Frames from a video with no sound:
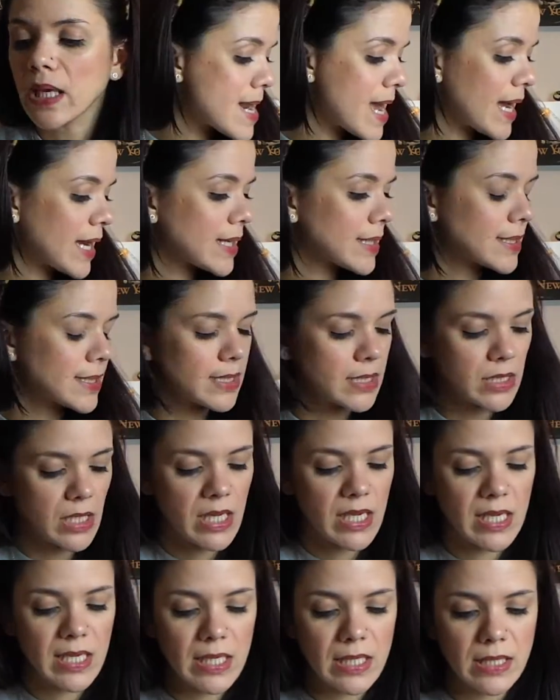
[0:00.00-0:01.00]
Next
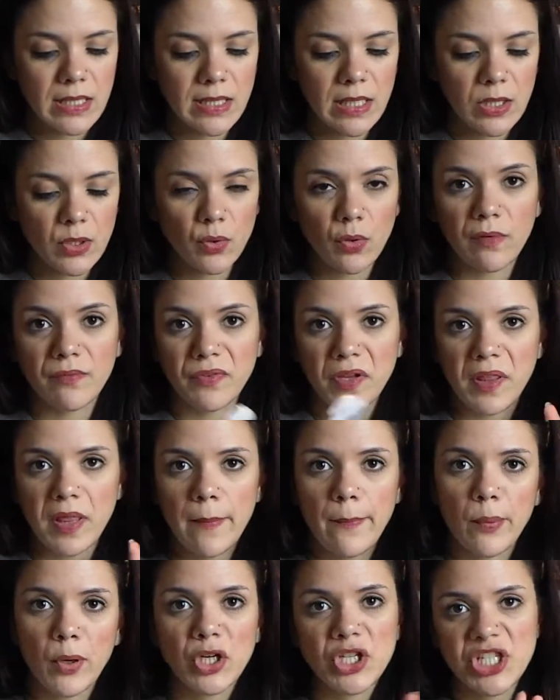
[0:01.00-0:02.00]
is a sort of another
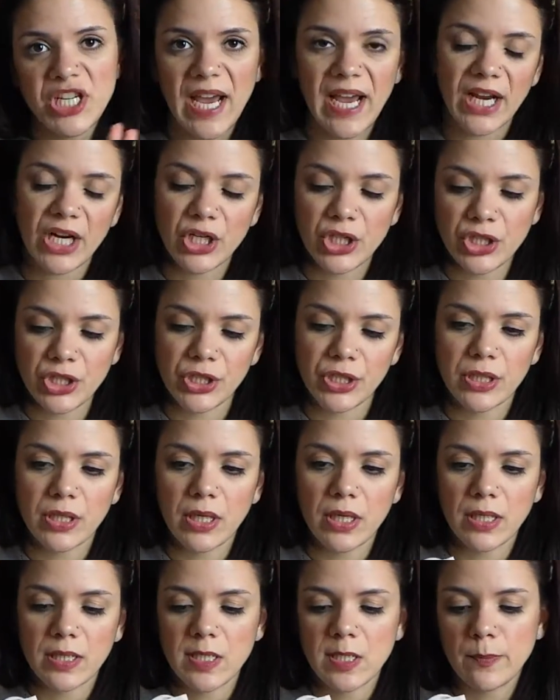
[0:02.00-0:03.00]

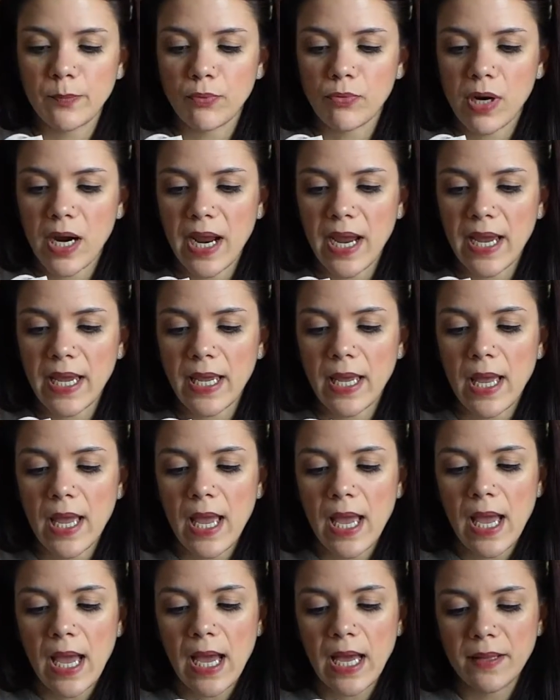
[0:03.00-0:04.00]
protection spray,
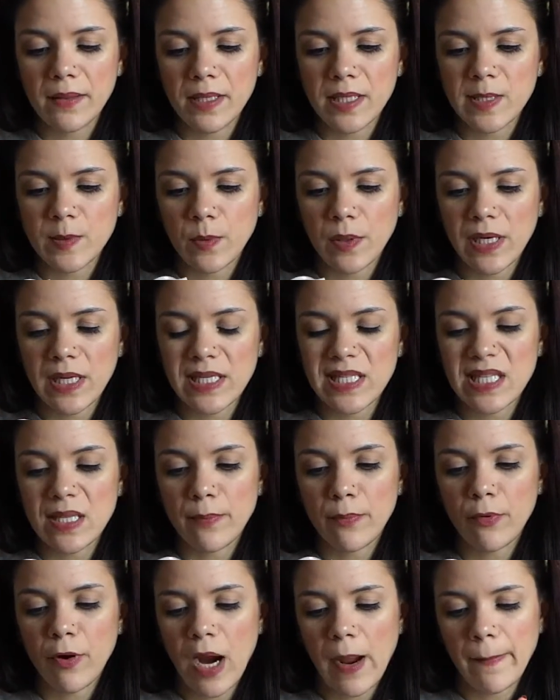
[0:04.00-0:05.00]
and this one is the
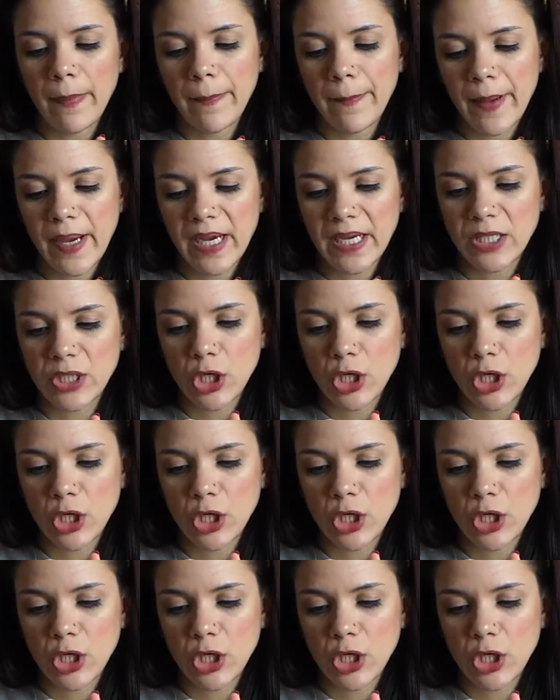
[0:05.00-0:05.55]
Prep by